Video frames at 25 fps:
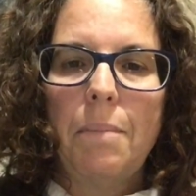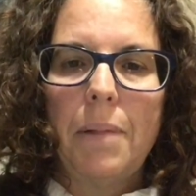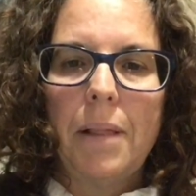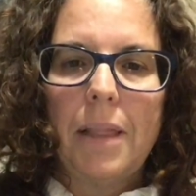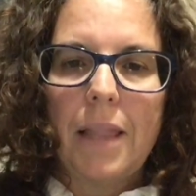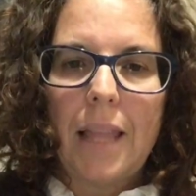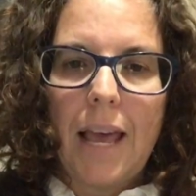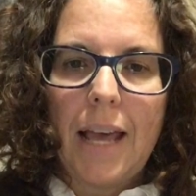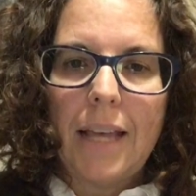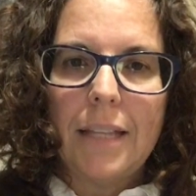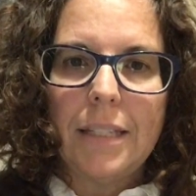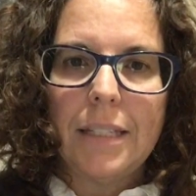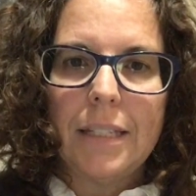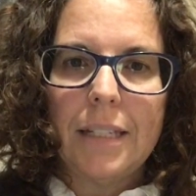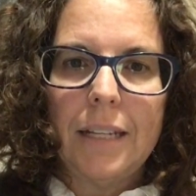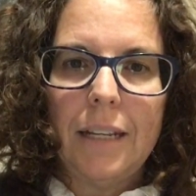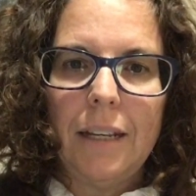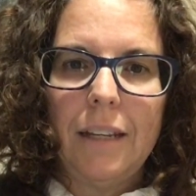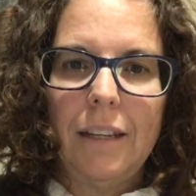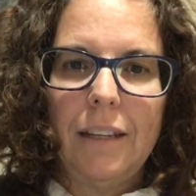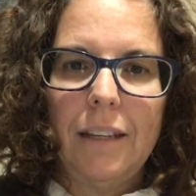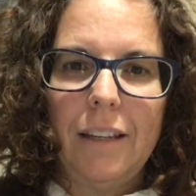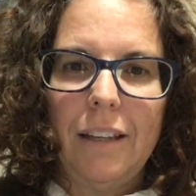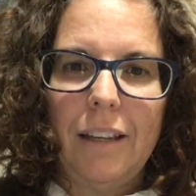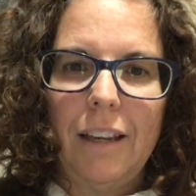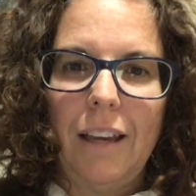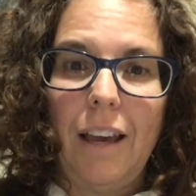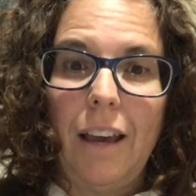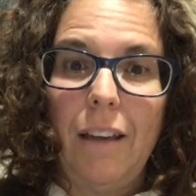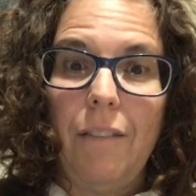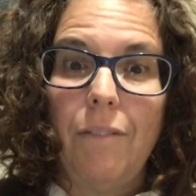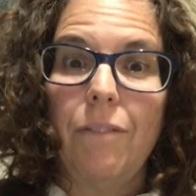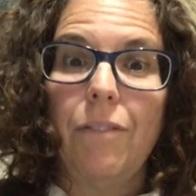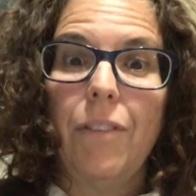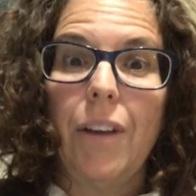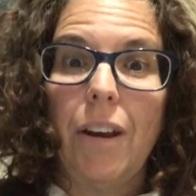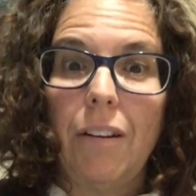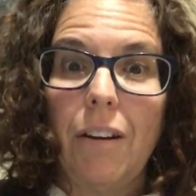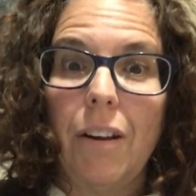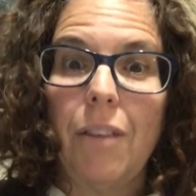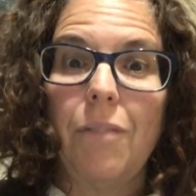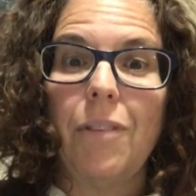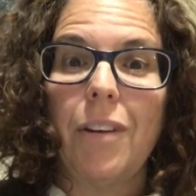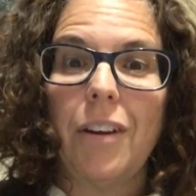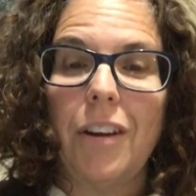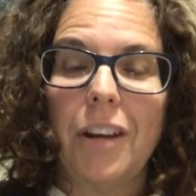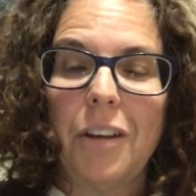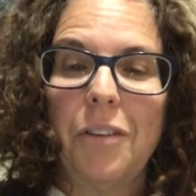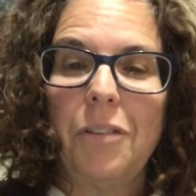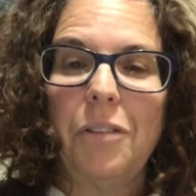Plastic, very,
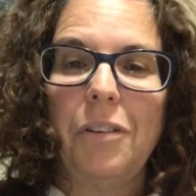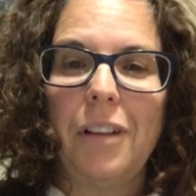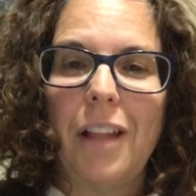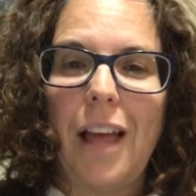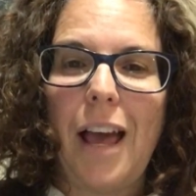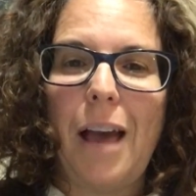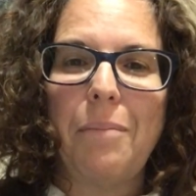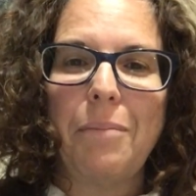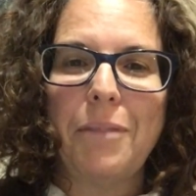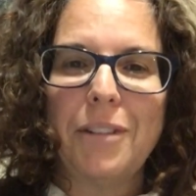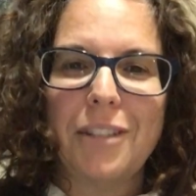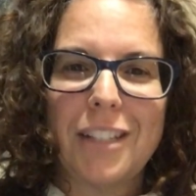very cool app.